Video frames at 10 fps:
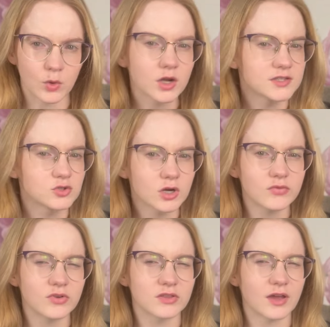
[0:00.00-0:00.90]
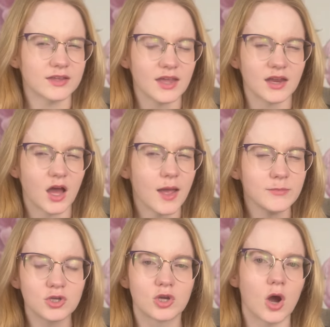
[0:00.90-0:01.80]
Because Griffith, again,
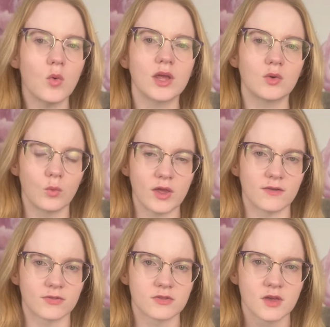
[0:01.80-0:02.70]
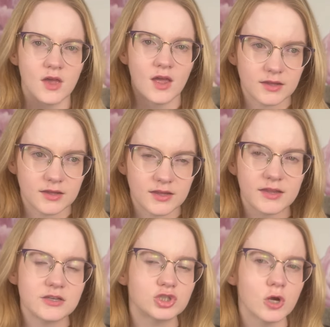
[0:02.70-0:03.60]
I'm going with
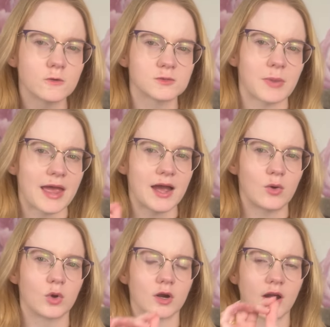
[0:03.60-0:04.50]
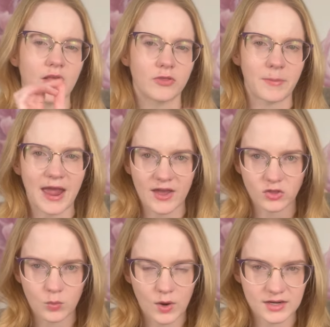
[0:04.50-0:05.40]
he chose power and the path
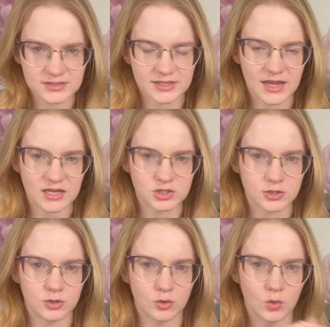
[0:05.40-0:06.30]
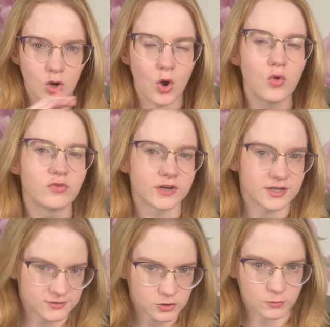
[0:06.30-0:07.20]
he wanted to get to over
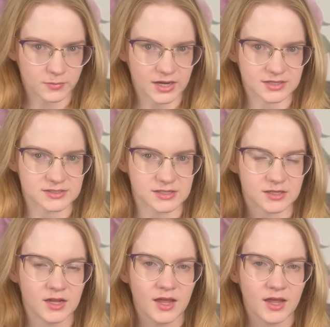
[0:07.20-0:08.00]
his humanity.